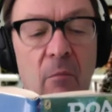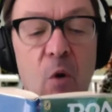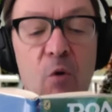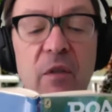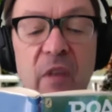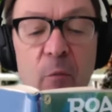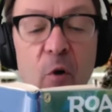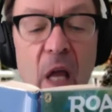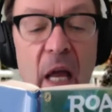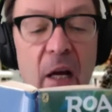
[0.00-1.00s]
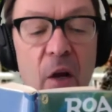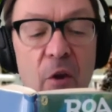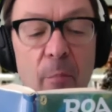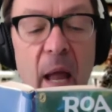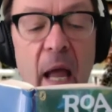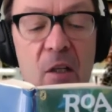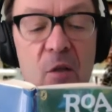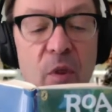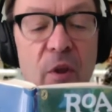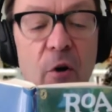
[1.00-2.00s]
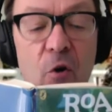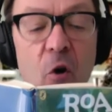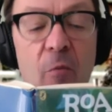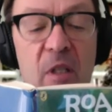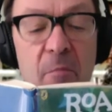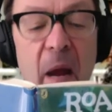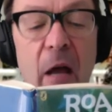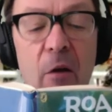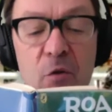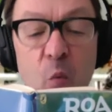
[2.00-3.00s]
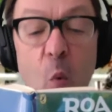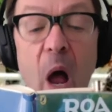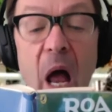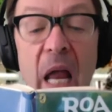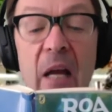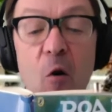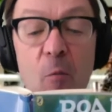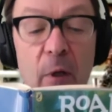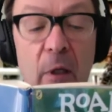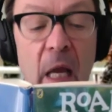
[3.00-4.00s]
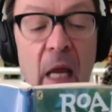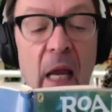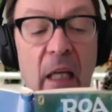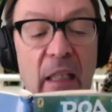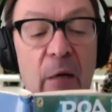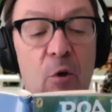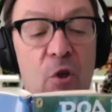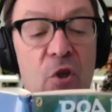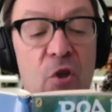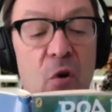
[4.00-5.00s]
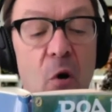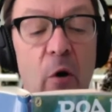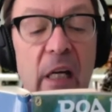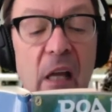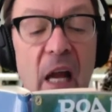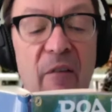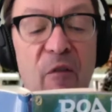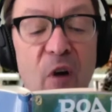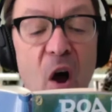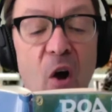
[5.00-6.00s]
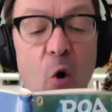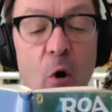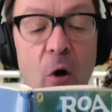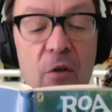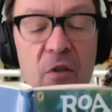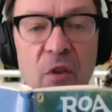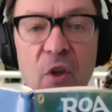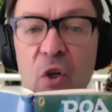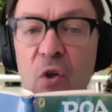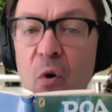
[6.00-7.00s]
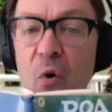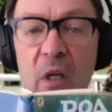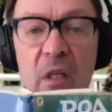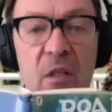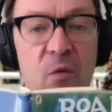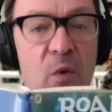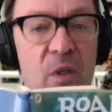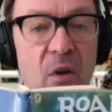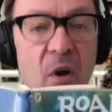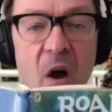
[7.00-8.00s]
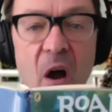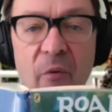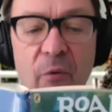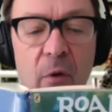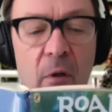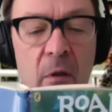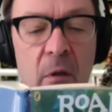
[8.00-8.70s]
Most of them were lying on their backs with their enormous mouths wide open, and they were snoring like foghorns. The noise was awful.